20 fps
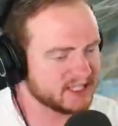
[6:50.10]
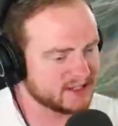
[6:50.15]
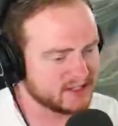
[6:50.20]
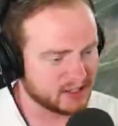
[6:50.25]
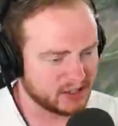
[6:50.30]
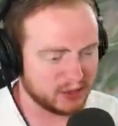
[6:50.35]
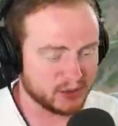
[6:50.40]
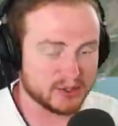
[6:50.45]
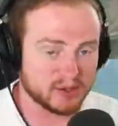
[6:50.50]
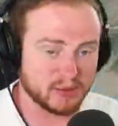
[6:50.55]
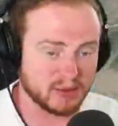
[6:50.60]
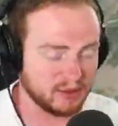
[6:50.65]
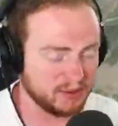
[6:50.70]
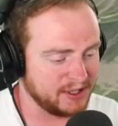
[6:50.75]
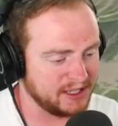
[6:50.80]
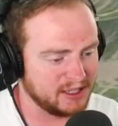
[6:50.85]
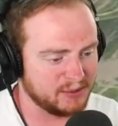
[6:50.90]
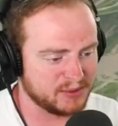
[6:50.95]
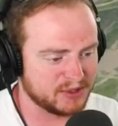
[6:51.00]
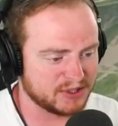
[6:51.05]
is the coaster, by the
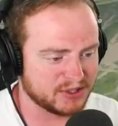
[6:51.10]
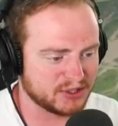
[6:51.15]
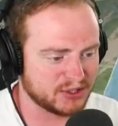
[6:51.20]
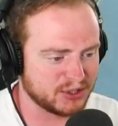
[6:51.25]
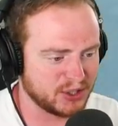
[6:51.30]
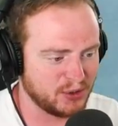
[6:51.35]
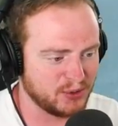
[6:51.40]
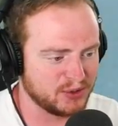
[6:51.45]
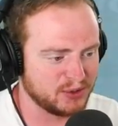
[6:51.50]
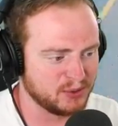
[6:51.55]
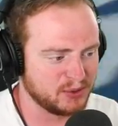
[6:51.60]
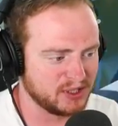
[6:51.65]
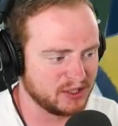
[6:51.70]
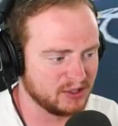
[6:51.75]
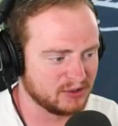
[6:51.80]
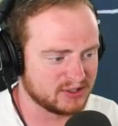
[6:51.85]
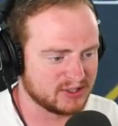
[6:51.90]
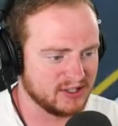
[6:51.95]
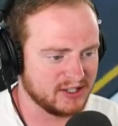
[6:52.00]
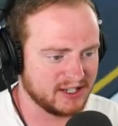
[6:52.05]
way. Let me just show you what it
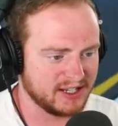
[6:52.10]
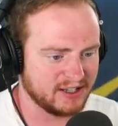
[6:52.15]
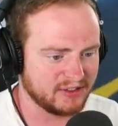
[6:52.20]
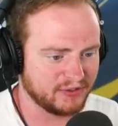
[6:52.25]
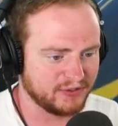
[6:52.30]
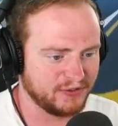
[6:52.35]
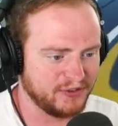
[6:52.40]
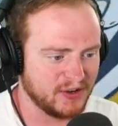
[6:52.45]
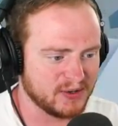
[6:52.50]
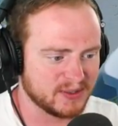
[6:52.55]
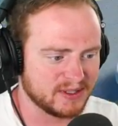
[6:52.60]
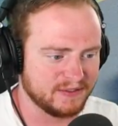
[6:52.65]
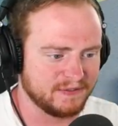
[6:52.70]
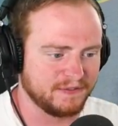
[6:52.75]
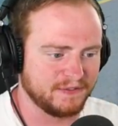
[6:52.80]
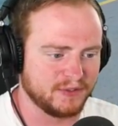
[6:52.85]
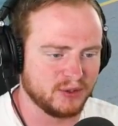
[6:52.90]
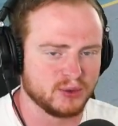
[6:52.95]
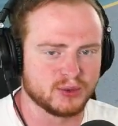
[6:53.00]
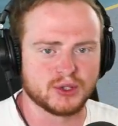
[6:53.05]
looks like. It's very
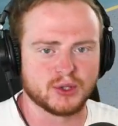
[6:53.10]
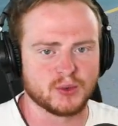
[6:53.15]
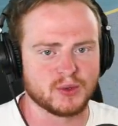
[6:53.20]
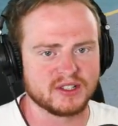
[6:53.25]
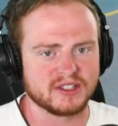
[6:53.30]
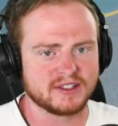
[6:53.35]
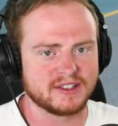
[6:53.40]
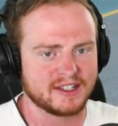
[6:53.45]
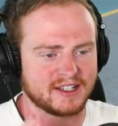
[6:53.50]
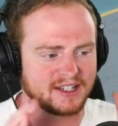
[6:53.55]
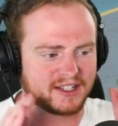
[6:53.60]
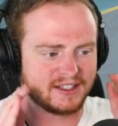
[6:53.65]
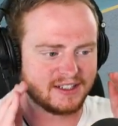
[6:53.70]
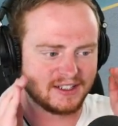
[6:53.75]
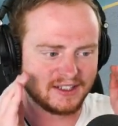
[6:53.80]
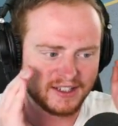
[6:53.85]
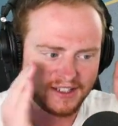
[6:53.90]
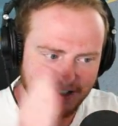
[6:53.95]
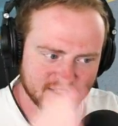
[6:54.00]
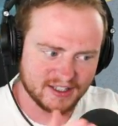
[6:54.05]
futuristic
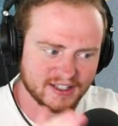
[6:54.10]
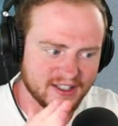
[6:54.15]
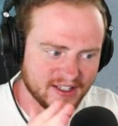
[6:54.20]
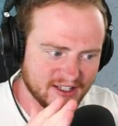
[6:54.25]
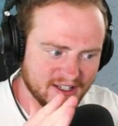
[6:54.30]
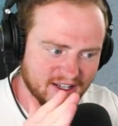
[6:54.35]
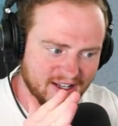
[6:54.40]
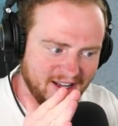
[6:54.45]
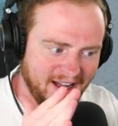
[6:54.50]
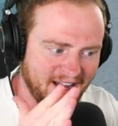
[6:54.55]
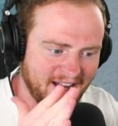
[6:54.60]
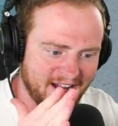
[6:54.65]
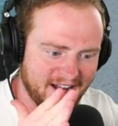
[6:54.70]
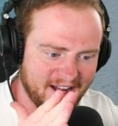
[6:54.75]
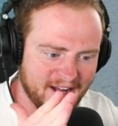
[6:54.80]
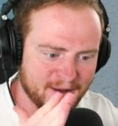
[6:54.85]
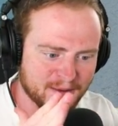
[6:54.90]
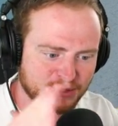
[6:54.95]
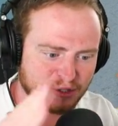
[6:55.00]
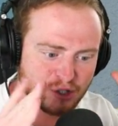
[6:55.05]
and
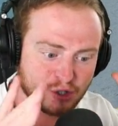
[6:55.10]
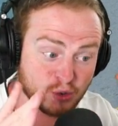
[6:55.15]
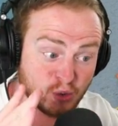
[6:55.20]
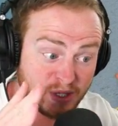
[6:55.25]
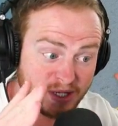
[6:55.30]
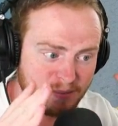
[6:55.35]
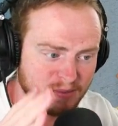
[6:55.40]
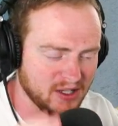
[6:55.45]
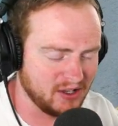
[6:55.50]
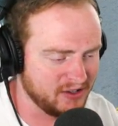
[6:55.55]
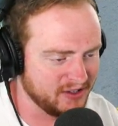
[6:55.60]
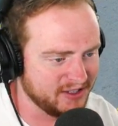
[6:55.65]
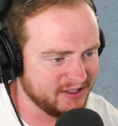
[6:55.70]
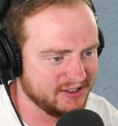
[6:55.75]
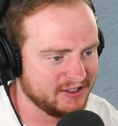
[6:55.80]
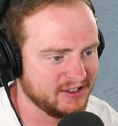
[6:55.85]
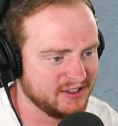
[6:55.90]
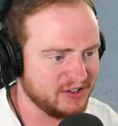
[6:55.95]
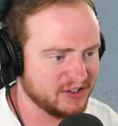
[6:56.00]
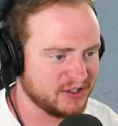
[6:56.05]

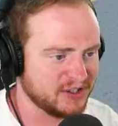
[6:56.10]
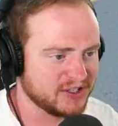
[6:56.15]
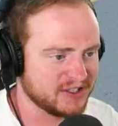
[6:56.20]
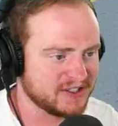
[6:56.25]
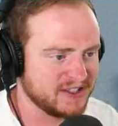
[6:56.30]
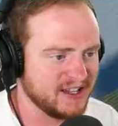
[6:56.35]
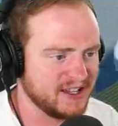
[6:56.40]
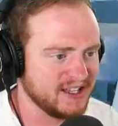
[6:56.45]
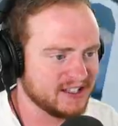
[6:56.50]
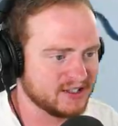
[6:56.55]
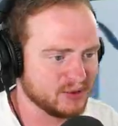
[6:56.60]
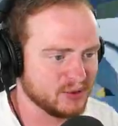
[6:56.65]
streamlined, I should say. It's